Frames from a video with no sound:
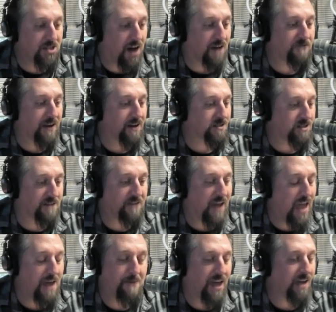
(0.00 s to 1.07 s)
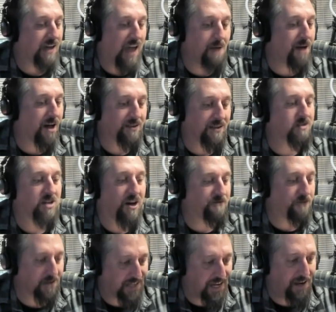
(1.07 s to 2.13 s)
tough in a tough game and came out the
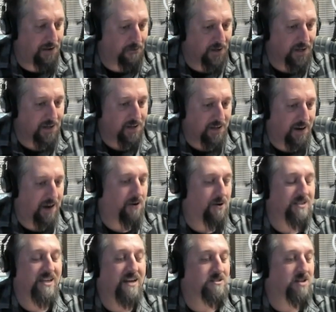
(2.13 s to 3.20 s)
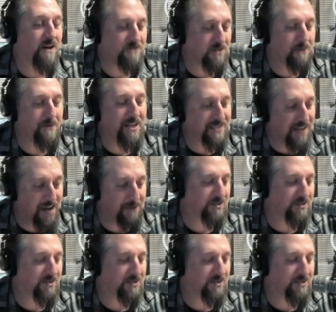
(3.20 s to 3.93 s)
tougher team. And I know I said tough too many